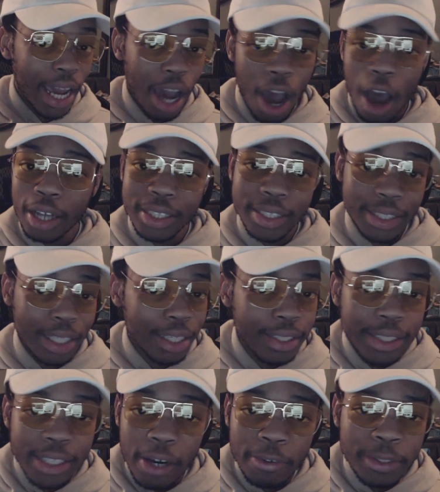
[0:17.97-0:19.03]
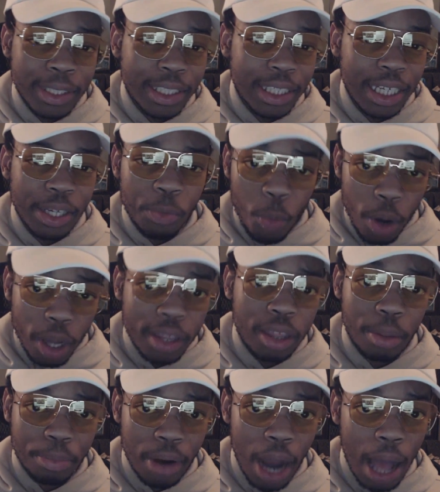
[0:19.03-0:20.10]
I honestly don't see
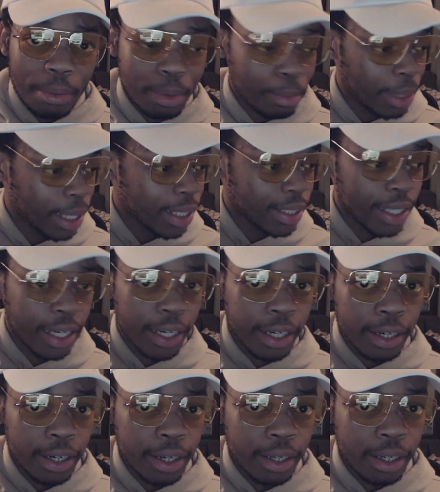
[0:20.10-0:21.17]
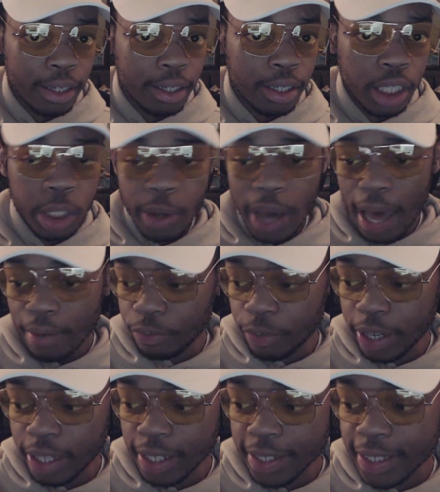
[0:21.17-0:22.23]
what the problem is here. You have
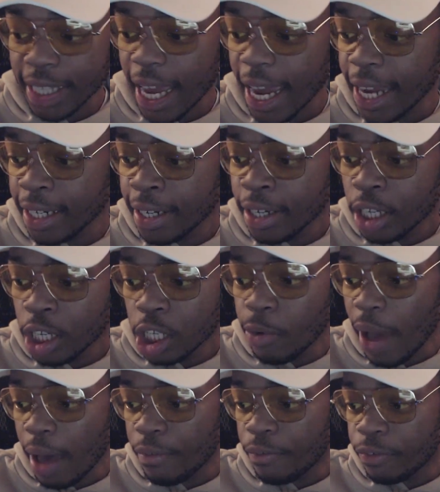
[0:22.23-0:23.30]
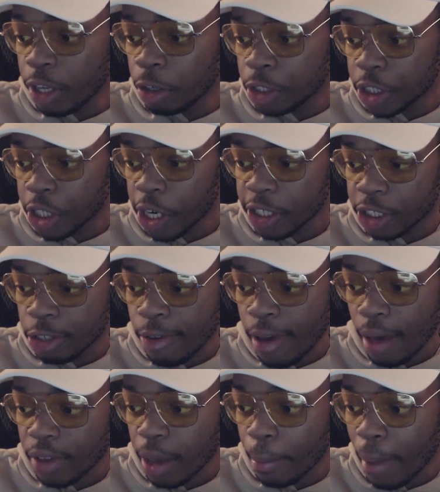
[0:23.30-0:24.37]
real estate, you have futures,
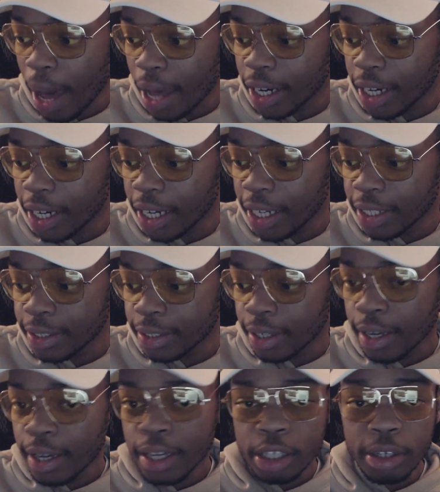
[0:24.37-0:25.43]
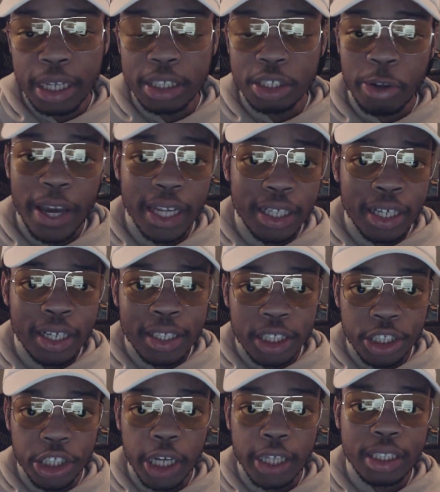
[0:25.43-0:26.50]
you have commodities. You can trade
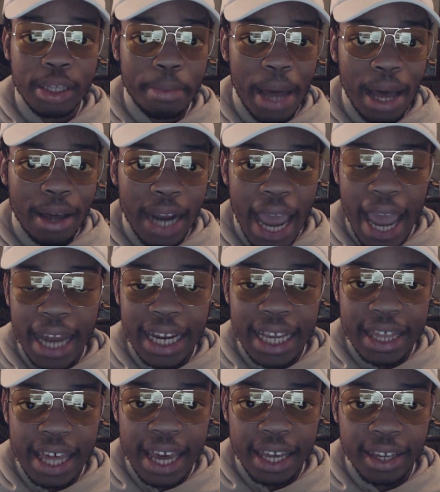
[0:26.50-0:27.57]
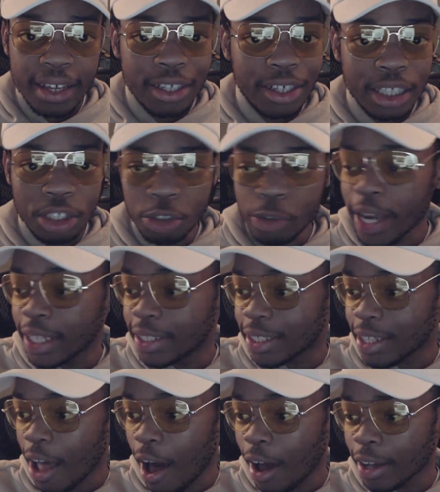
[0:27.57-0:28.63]
just about anything. You can trade
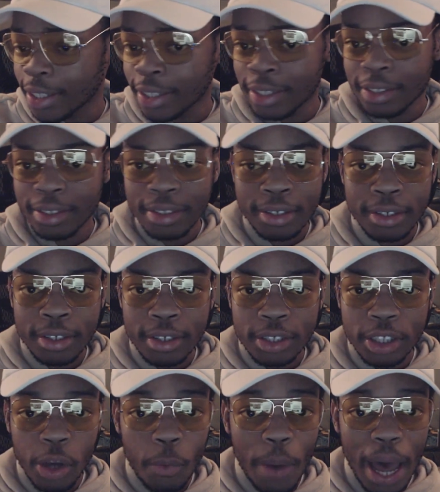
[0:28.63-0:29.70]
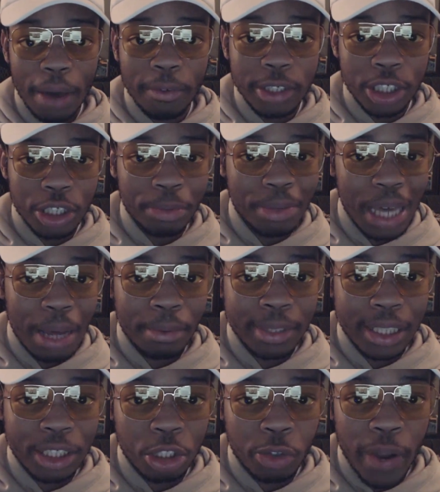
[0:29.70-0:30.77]
stocks. So why wouldn't you be
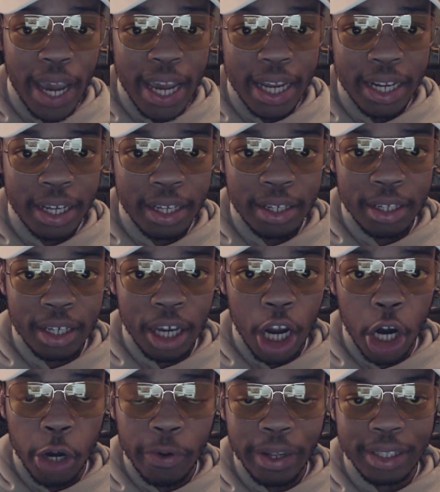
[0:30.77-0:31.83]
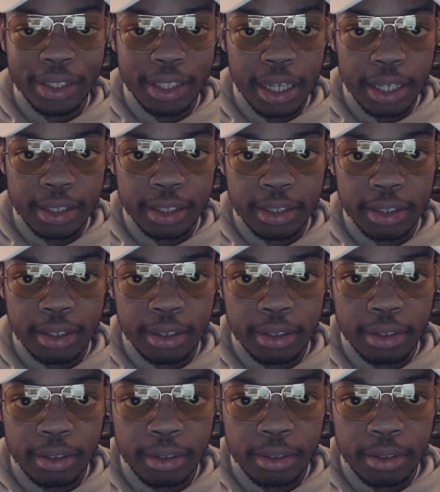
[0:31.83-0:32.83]
able to trade currencies?